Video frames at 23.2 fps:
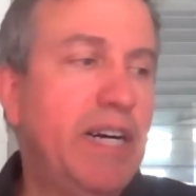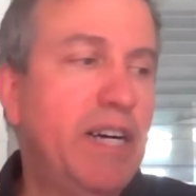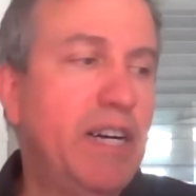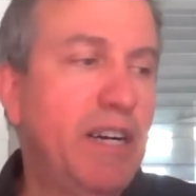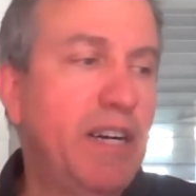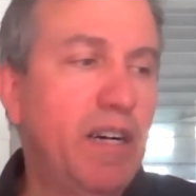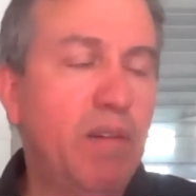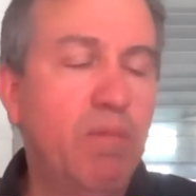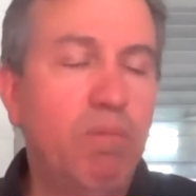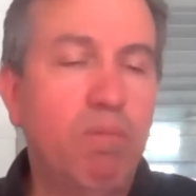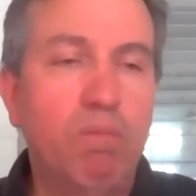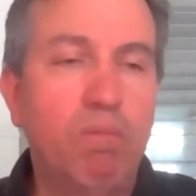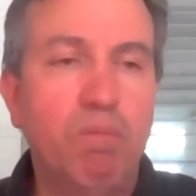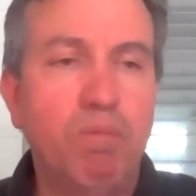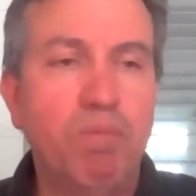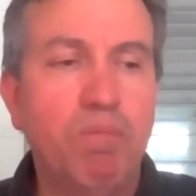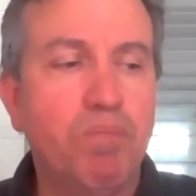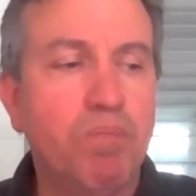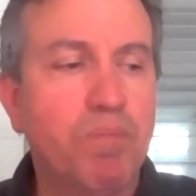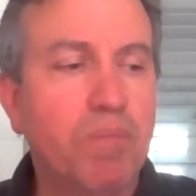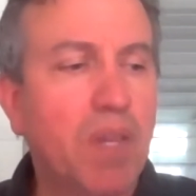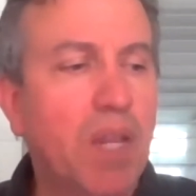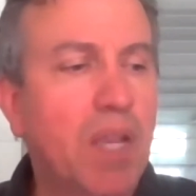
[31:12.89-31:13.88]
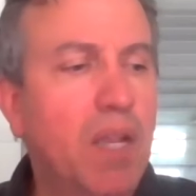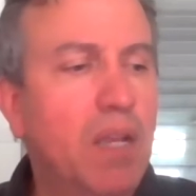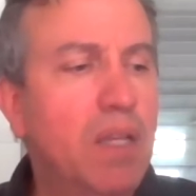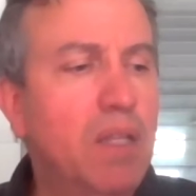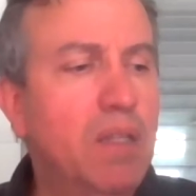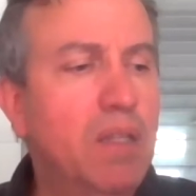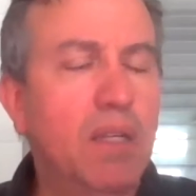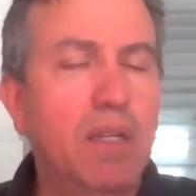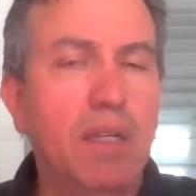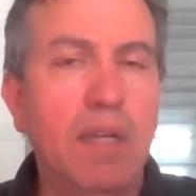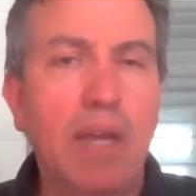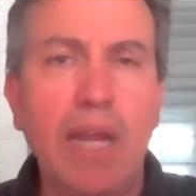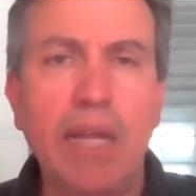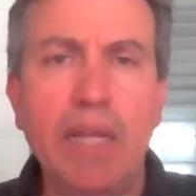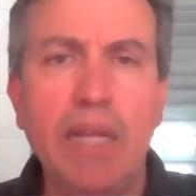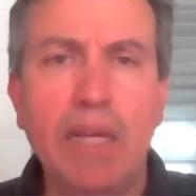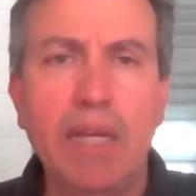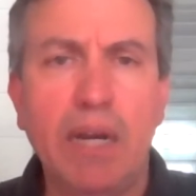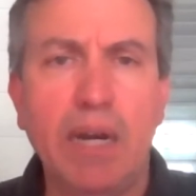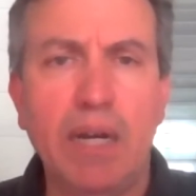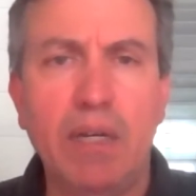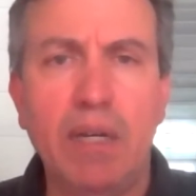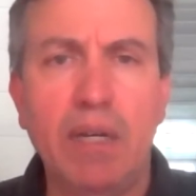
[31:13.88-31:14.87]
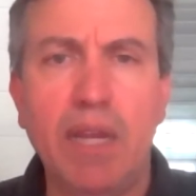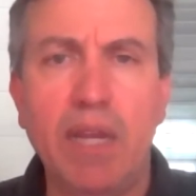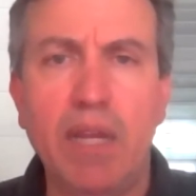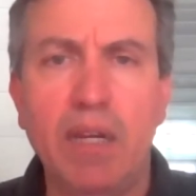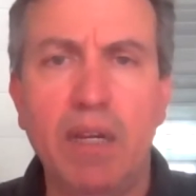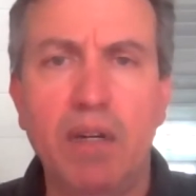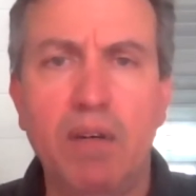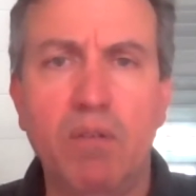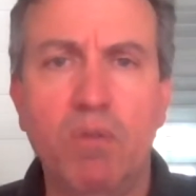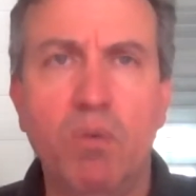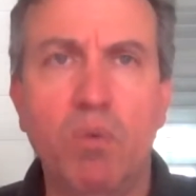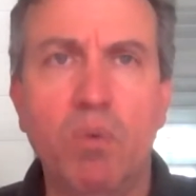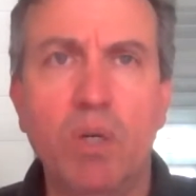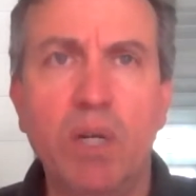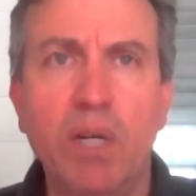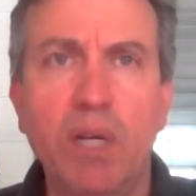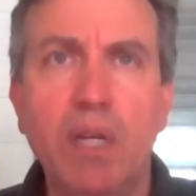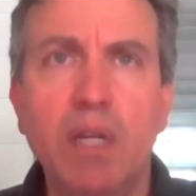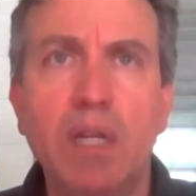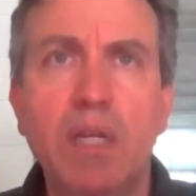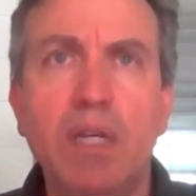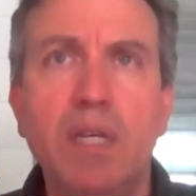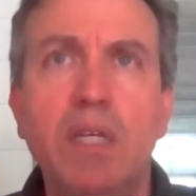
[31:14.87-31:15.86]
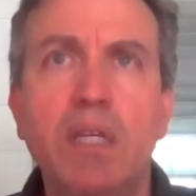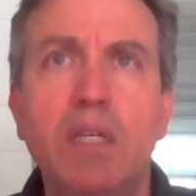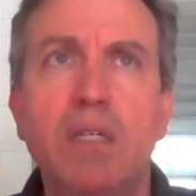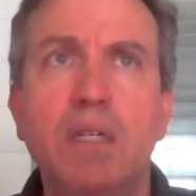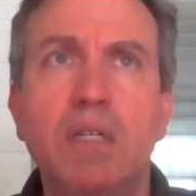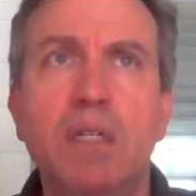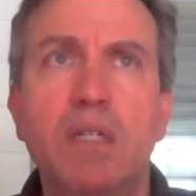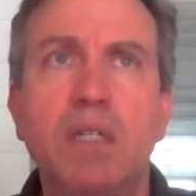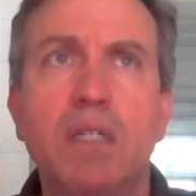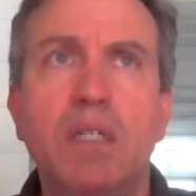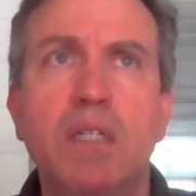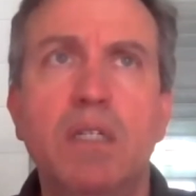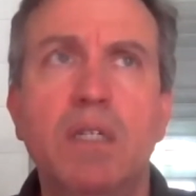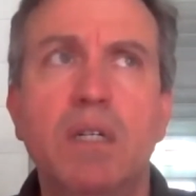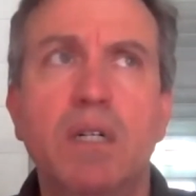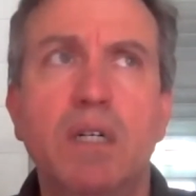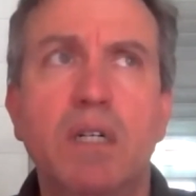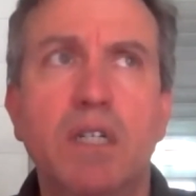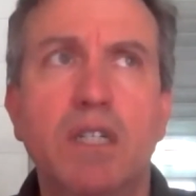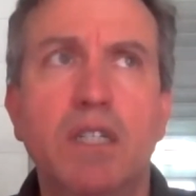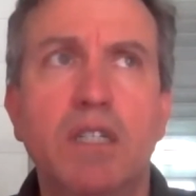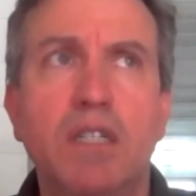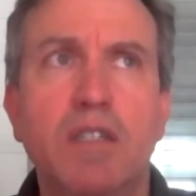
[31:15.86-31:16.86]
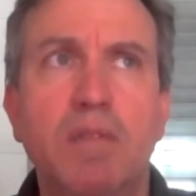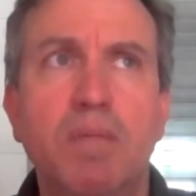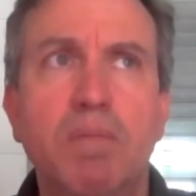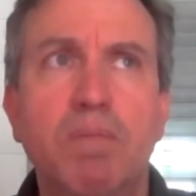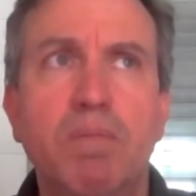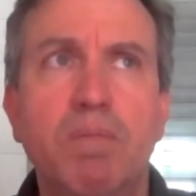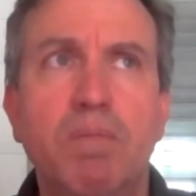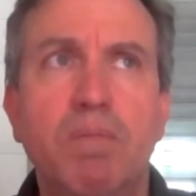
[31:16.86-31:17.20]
Um, the Nikon had a really uh,